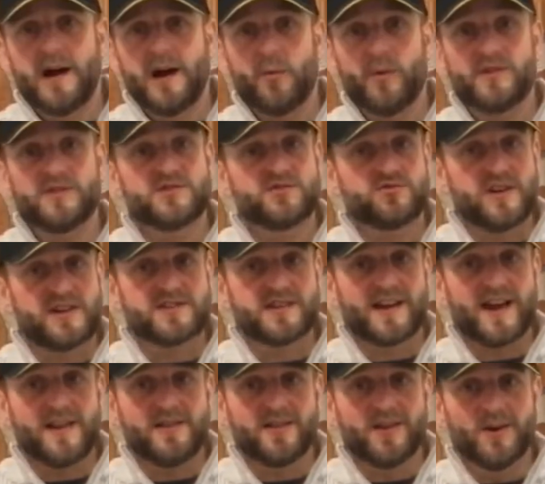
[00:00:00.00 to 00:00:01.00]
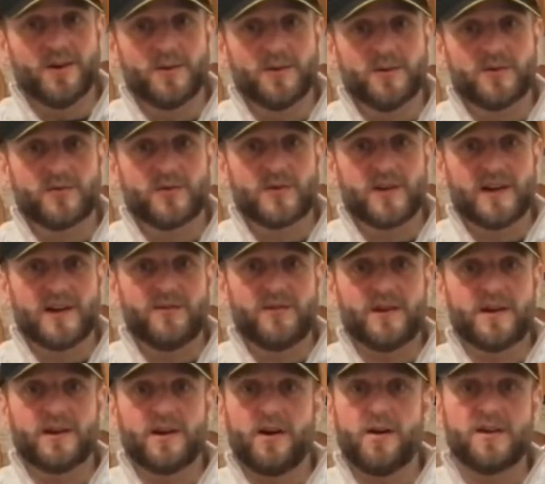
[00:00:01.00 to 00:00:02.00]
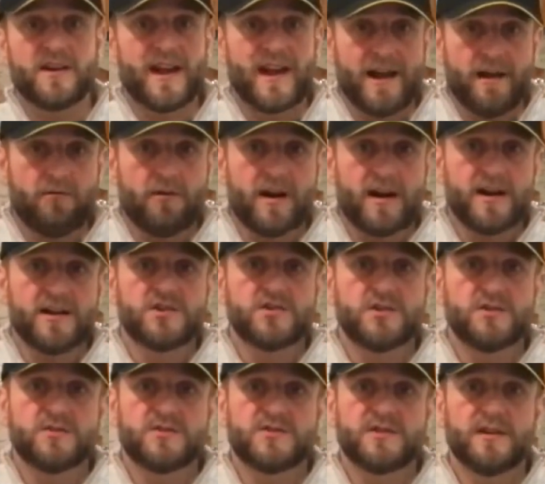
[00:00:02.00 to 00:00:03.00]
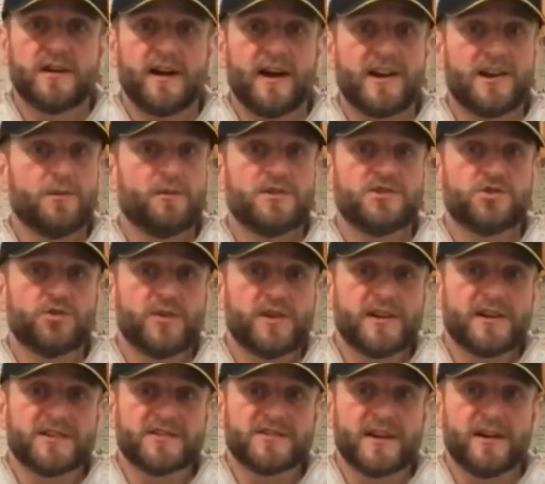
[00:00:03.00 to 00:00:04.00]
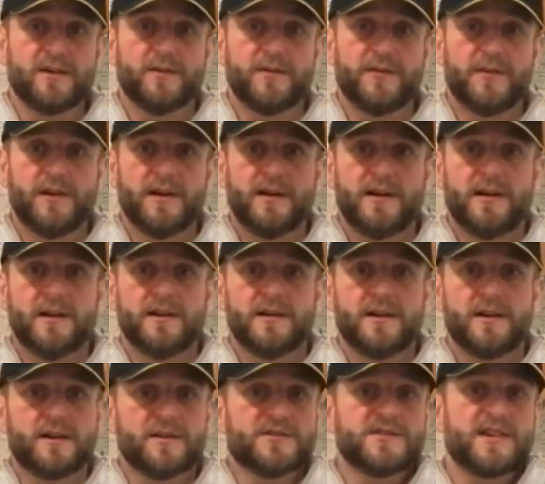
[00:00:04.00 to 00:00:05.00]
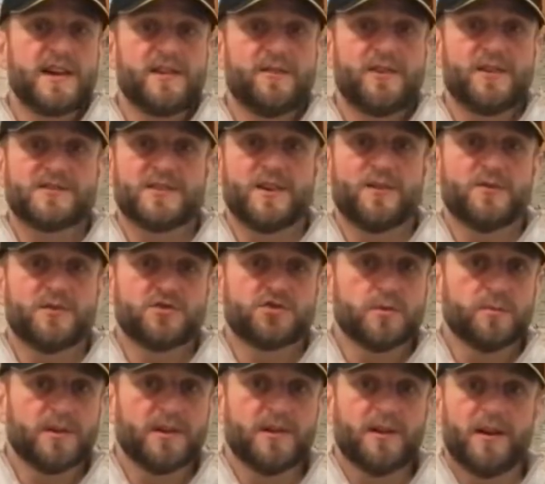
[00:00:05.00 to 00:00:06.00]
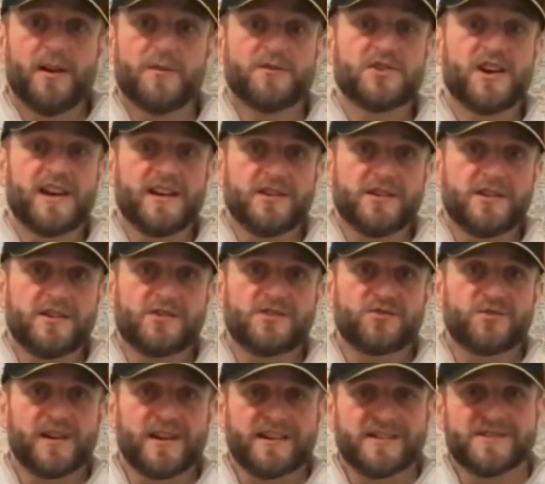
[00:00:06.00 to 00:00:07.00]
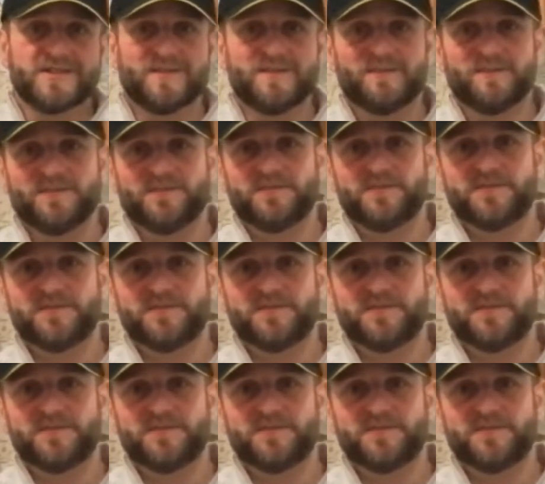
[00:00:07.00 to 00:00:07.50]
I will stress again though that if you can't hear any issues and you're enjoying yourself, you can save yourself the trouble of changing strings.